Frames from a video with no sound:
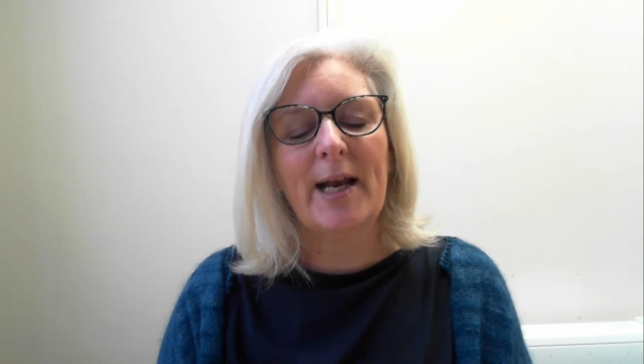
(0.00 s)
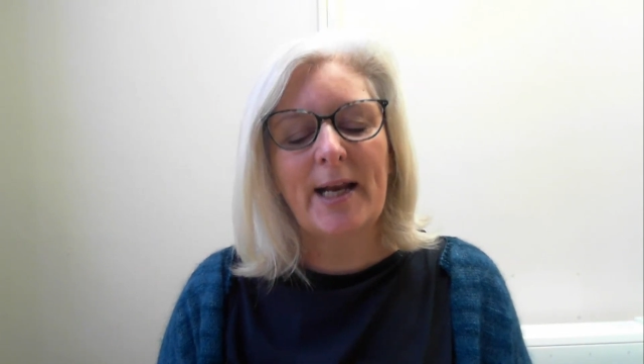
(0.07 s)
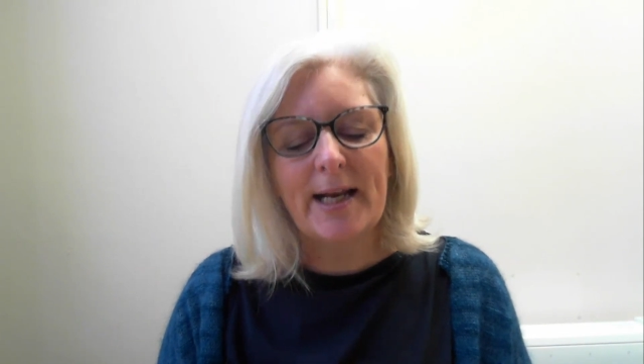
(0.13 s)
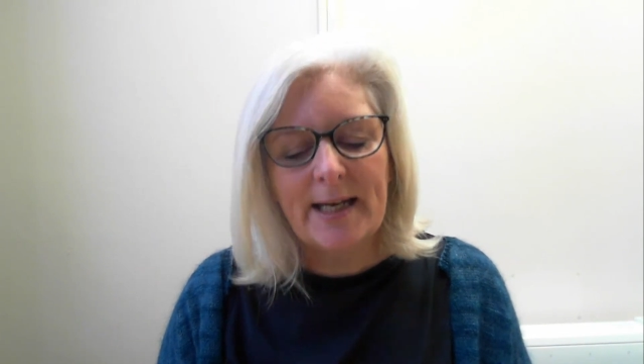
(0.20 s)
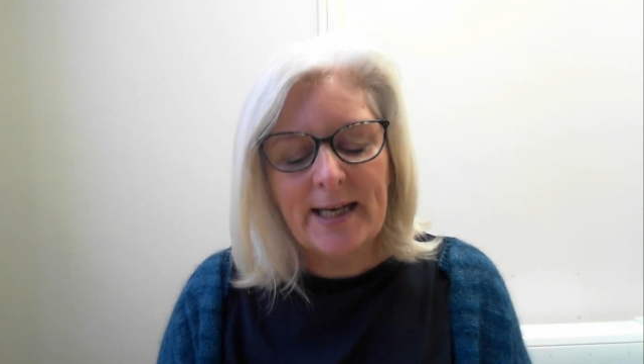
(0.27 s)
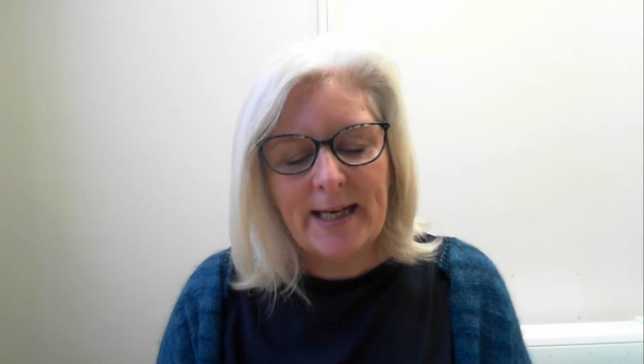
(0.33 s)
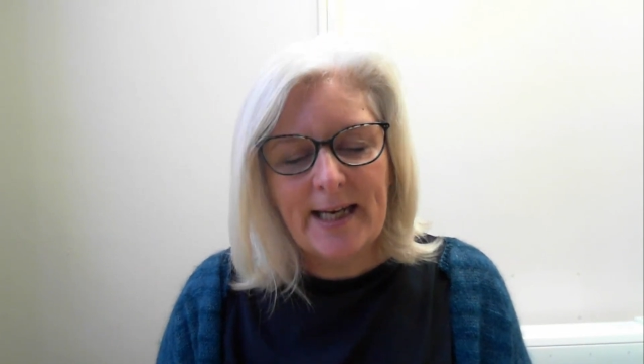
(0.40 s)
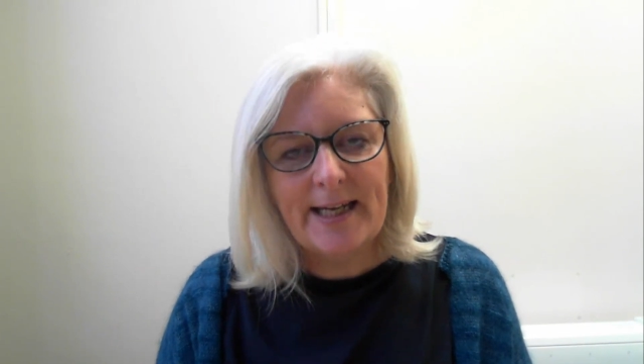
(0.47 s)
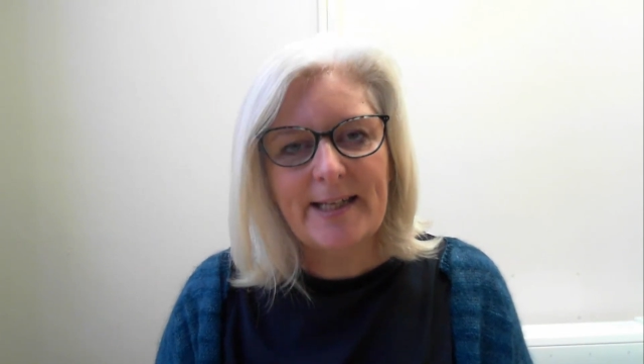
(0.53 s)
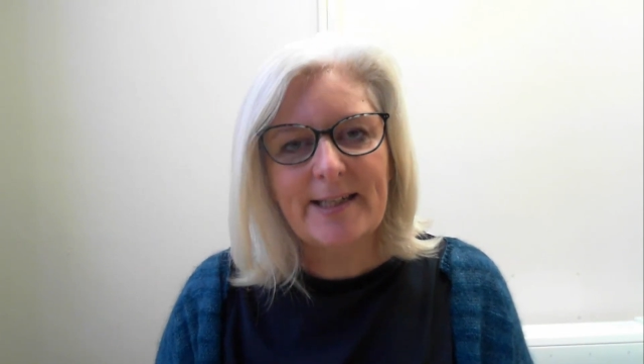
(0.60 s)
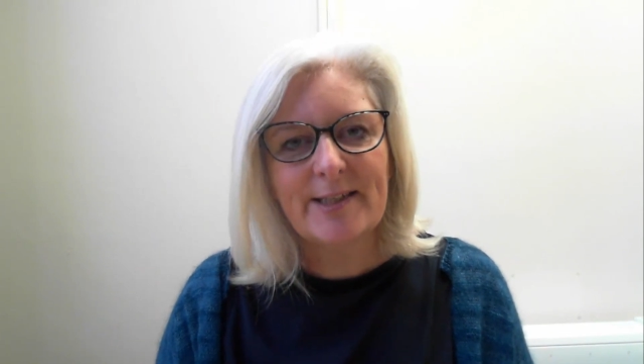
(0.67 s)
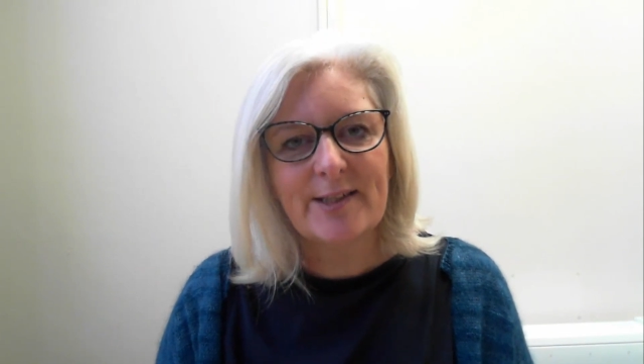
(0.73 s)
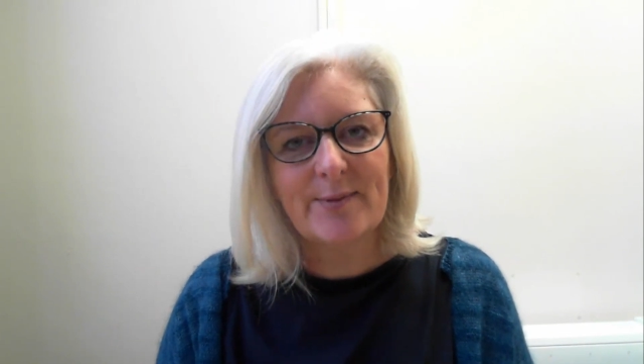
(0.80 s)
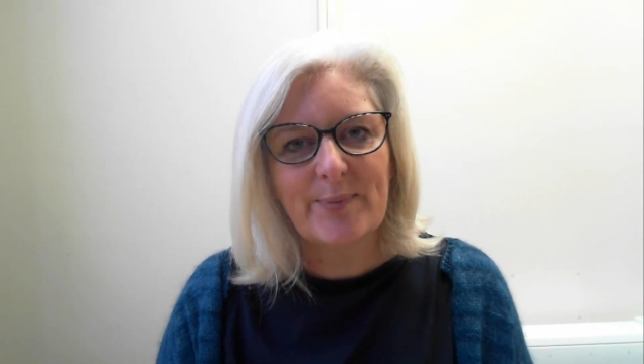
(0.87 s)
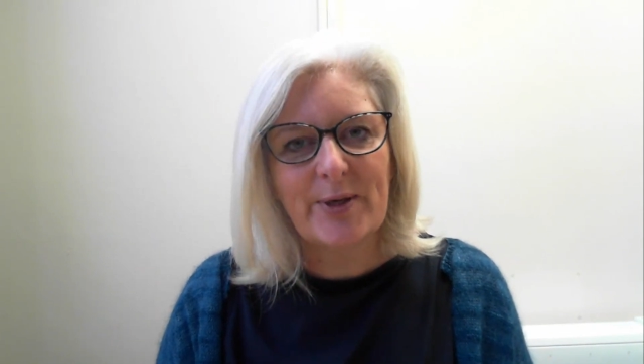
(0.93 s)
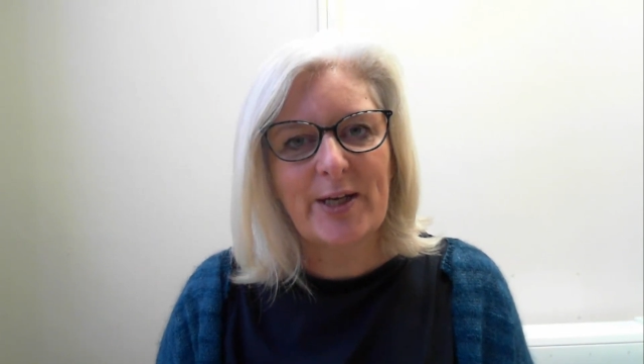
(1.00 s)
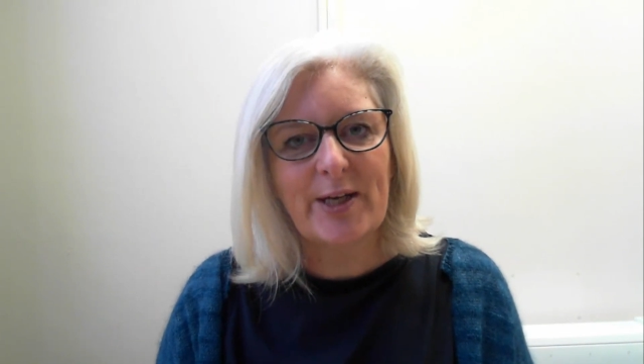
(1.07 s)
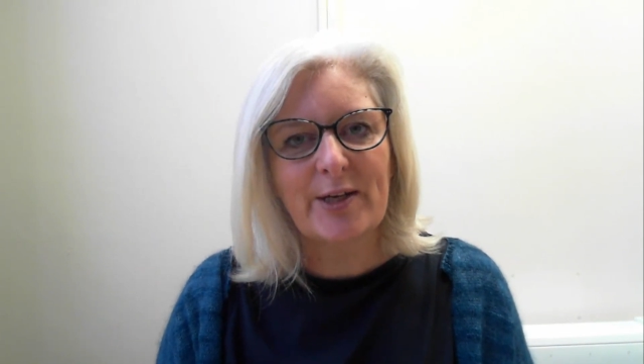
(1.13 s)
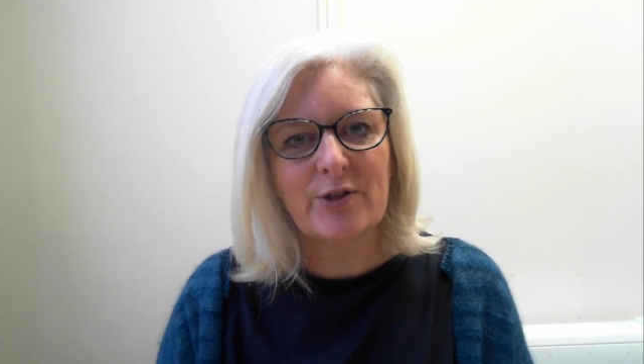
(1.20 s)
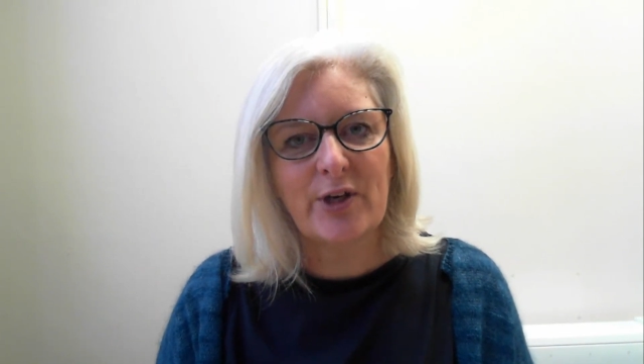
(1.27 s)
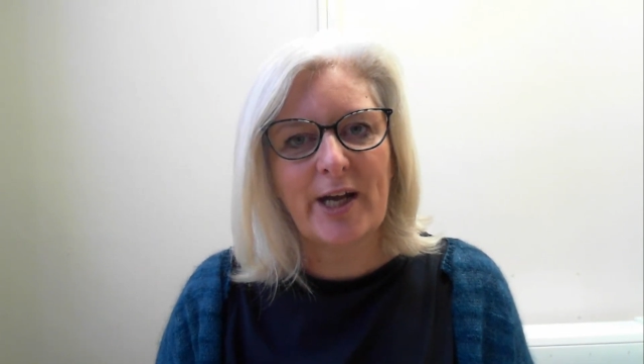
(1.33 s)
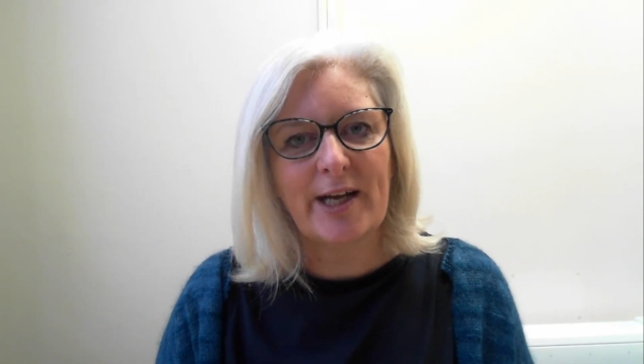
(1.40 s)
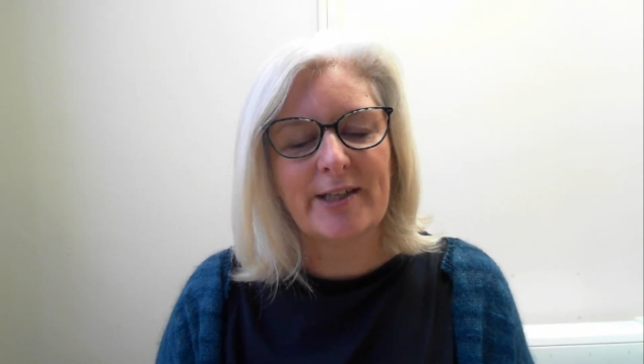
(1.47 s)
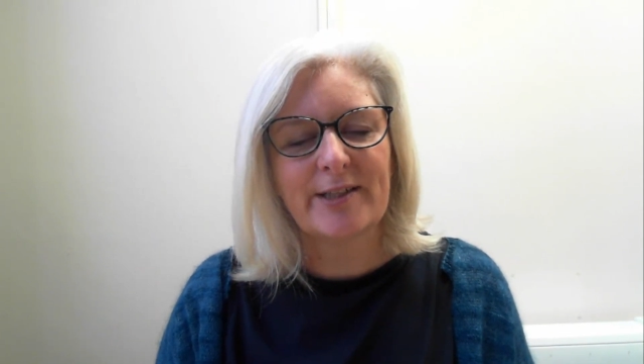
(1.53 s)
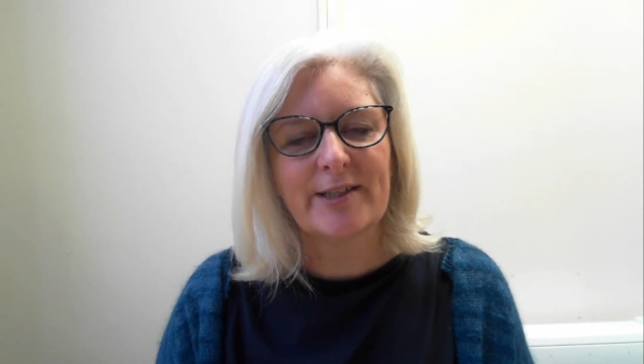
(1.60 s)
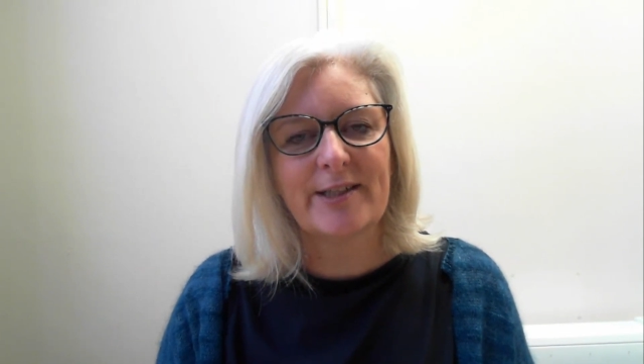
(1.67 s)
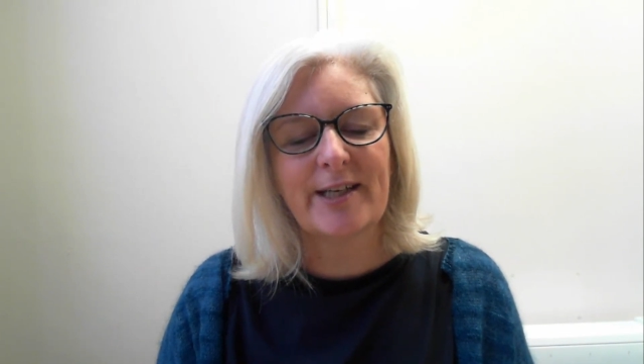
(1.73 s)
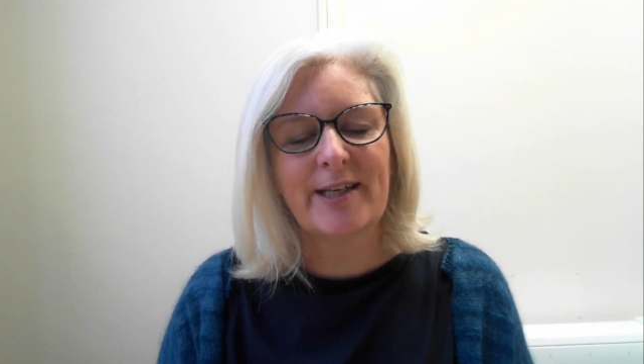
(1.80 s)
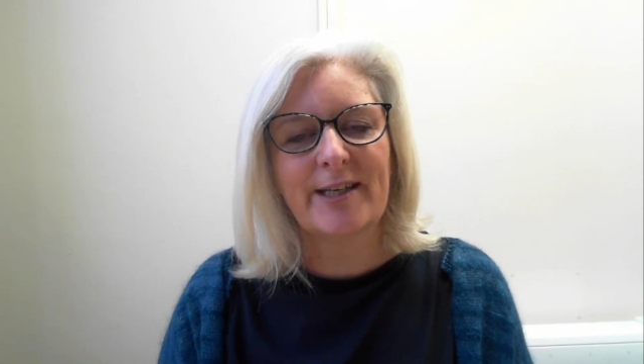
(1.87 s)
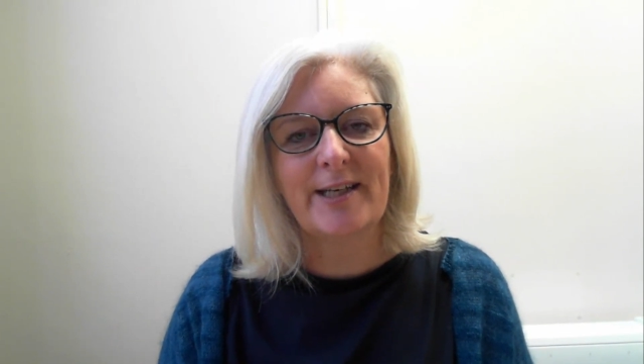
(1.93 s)
and it needs to be
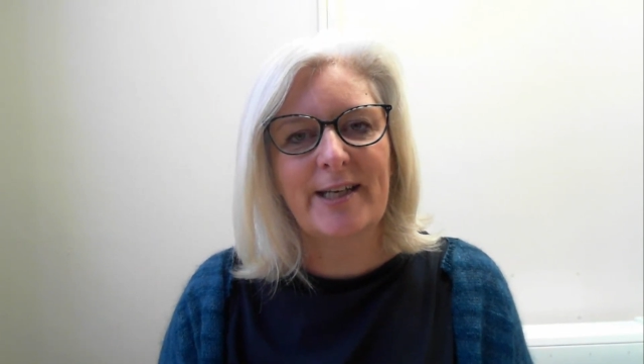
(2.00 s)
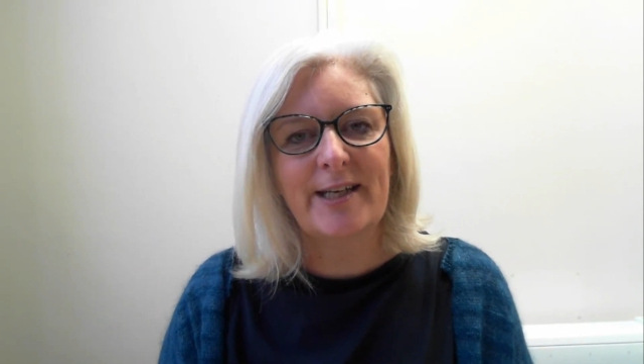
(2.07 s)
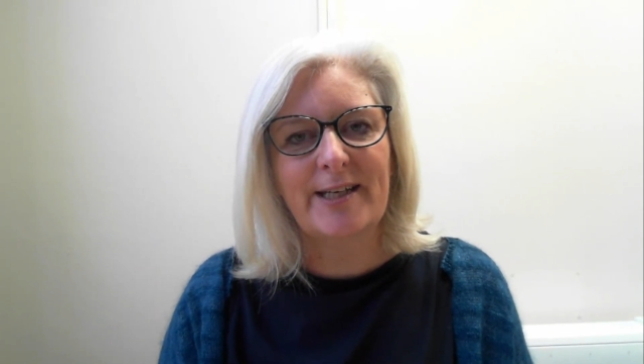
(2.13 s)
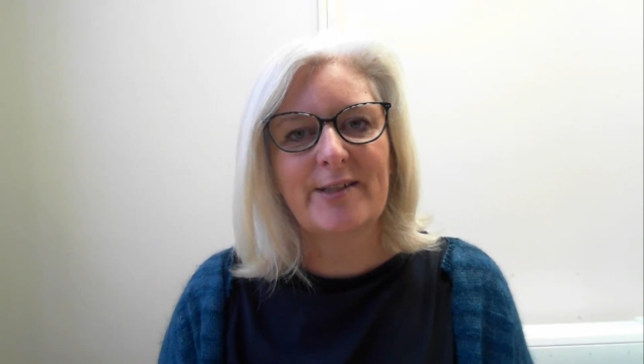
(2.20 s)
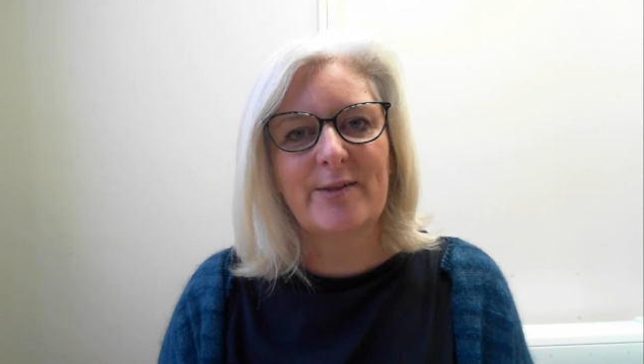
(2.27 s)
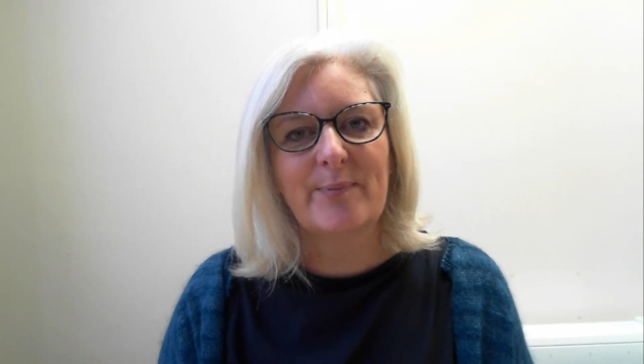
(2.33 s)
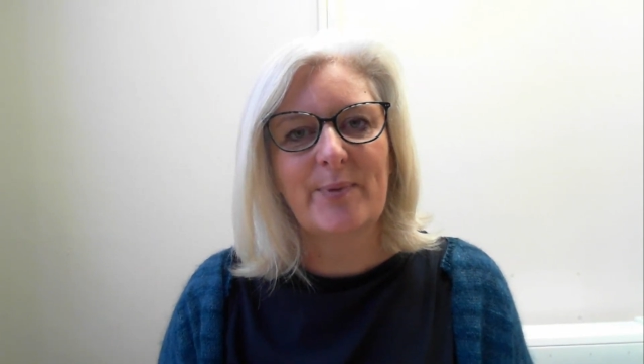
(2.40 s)
addressed it needs